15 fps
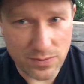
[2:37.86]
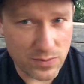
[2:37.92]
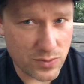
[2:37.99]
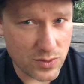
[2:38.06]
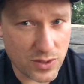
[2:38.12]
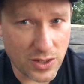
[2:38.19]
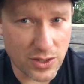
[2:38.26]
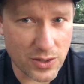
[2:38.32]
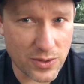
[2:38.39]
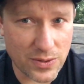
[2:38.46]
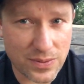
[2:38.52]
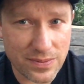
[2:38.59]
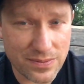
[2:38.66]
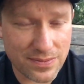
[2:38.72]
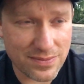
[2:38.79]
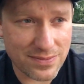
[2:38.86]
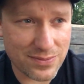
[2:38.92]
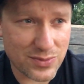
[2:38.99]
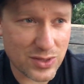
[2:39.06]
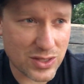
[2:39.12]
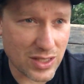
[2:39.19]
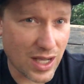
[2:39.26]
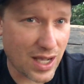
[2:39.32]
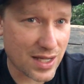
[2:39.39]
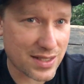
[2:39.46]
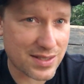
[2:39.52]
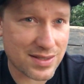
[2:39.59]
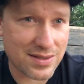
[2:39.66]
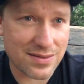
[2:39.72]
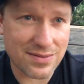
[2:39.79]
you know,
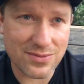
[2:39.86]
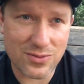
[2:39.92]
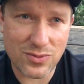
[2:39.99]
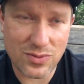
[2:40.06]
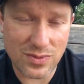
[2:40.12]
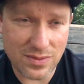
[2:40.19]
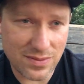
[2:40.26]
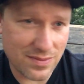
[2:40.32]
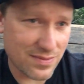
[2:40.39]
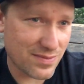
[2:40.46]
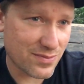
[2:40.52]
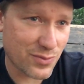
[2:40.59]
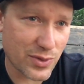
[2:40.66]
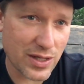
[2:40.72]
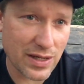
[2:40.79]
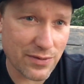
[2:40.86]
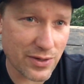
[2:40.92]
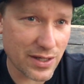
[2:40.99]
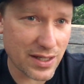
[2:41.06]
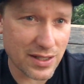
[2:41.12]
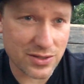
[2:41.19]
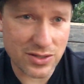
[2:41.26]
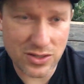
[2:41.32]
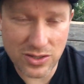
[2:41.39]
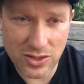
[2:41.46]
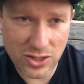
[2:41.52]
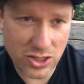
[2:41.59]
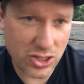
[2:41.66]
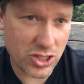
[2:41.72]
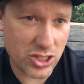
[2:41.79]
socks, whatever else
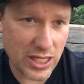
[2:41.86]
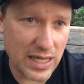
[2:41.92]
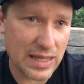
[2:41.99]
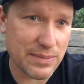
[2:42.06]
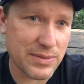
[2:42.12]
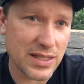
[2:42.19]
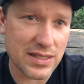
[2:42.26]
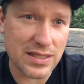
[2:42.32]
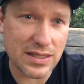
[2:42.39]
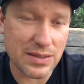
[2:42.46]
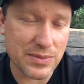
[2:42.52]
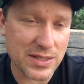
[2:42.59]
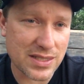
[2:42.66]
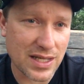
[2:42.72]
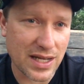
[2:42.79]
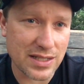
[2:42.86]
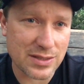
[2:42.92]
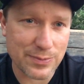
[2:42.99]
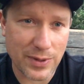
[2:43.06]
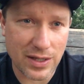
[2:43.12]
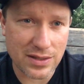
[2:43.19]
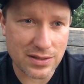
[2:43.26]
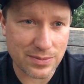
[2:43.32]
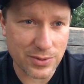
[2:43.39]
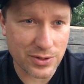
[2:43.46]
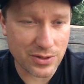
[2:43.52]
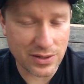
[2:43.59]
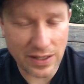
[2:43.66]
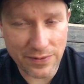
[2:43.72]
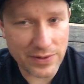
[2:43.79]
jammed into them as tight as
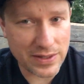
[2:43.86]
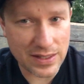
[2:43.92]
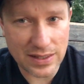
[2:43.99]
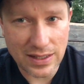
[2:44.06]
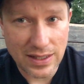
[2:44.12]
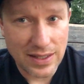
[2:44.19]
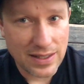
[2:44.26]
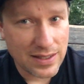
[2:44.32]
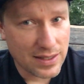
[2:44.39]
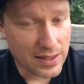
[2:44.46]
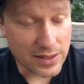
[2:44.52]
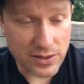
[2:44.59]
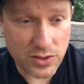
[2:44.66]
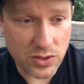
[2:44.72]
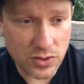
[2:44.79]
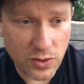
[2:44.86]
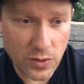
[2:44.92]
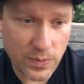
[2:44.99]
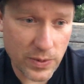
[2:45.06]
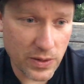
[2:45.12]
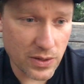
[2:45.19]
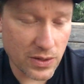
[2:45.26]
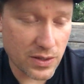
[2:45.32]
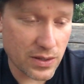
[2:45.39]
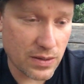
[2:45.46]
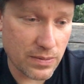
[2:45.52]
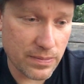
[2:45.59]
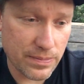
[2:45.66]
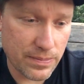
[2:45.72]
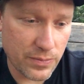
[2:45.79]
possible, everything like super
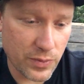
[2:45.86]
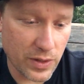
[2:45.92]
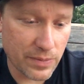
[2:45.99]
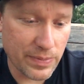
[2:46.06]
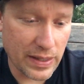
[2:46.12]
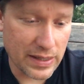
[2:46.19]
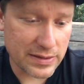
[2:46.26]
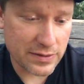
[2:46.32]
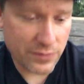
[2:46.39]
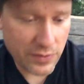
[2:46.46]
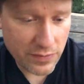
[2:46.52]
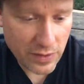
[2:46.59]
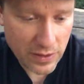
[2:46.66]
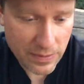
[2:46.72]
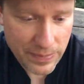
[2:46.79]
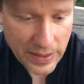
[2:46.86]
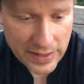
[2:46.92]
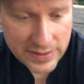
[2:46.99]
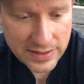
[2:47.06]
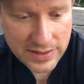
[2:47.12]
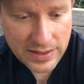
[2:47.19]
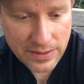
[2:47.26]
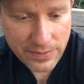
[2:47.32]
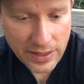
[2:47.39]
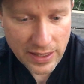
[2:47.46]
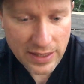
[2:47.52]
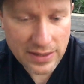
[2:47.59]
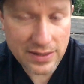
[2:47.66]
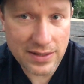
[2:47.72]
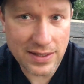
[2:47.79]
well packed. If you've ever packed a sea
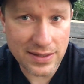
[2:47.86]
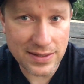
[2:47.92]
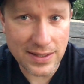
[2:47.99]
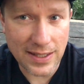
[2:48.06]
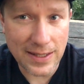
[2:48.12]
bag and